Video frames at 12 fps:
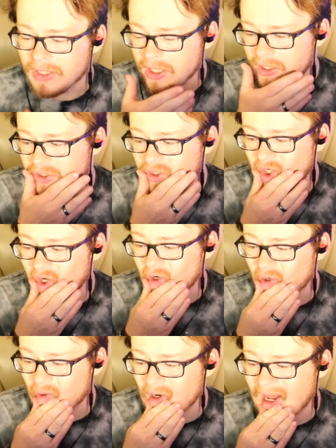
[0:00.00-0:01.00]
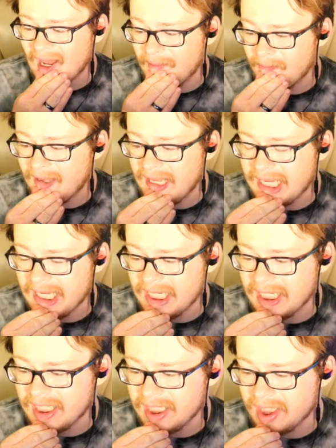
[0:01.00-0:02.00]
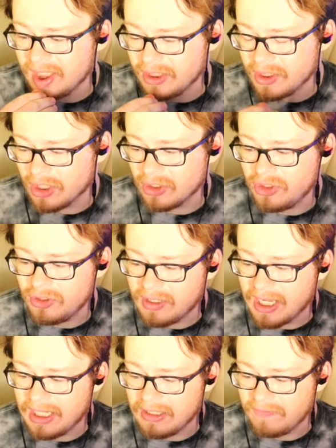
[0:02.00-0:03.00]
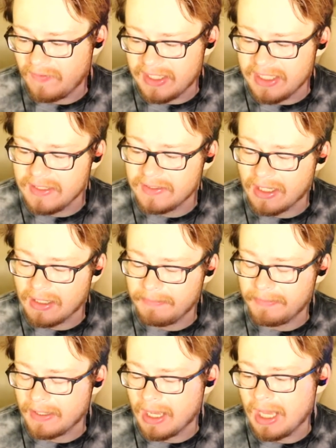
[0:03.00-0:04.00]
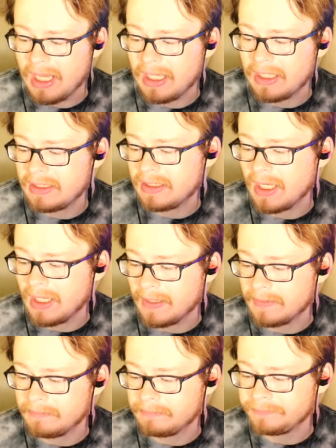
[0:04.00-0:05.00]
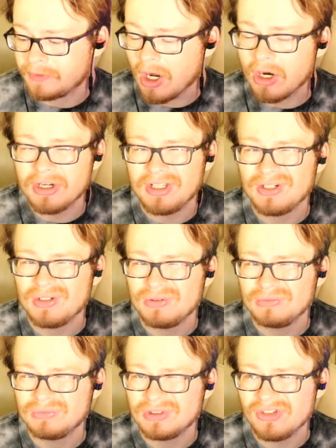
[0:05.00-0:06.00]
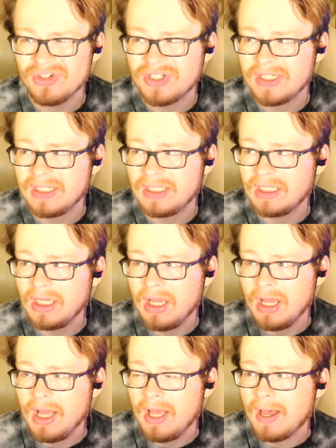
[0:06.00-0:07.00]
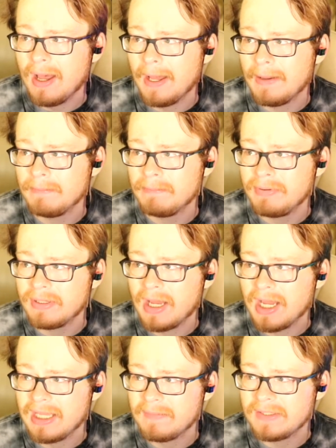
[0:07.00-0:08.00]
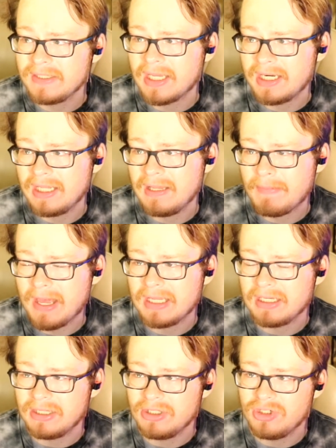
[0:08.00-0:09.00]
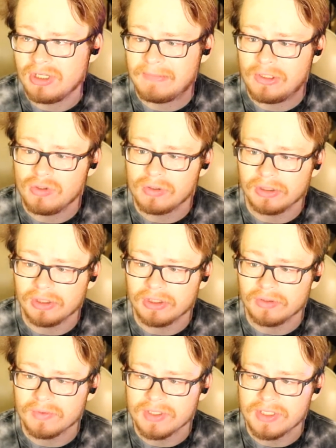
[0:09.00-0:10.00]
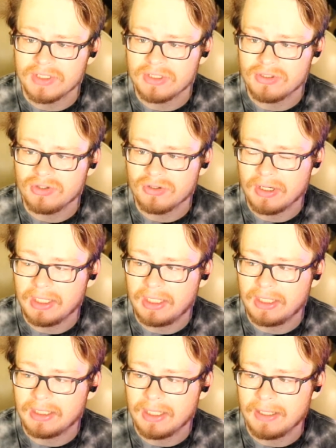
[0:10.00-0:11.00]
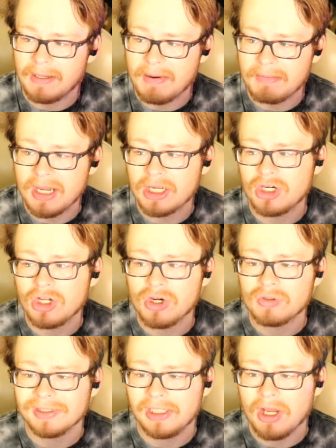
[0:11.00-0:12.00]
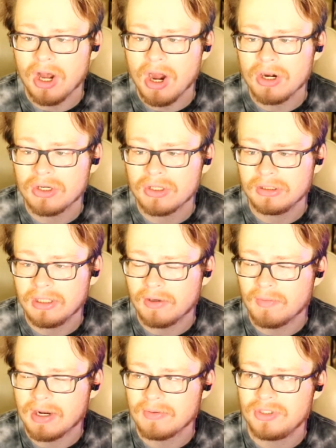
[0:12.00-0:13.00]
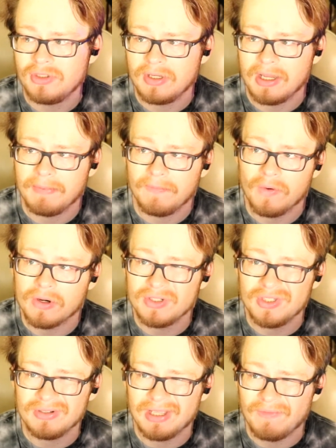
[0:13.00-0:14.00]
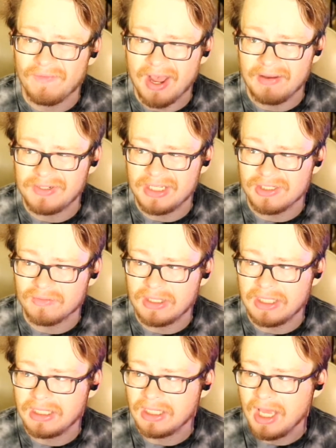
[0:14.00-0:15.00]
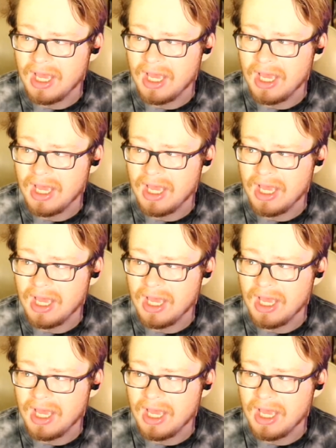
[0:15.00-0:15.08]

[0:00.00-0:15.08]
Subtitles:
So I may start to kind of ease up on cardio. We'll see. But I am excited to get back into the gym and do a little resistance training. I'm not going to go really hard. Like when I was doing it before, I was doing like 5 days a week.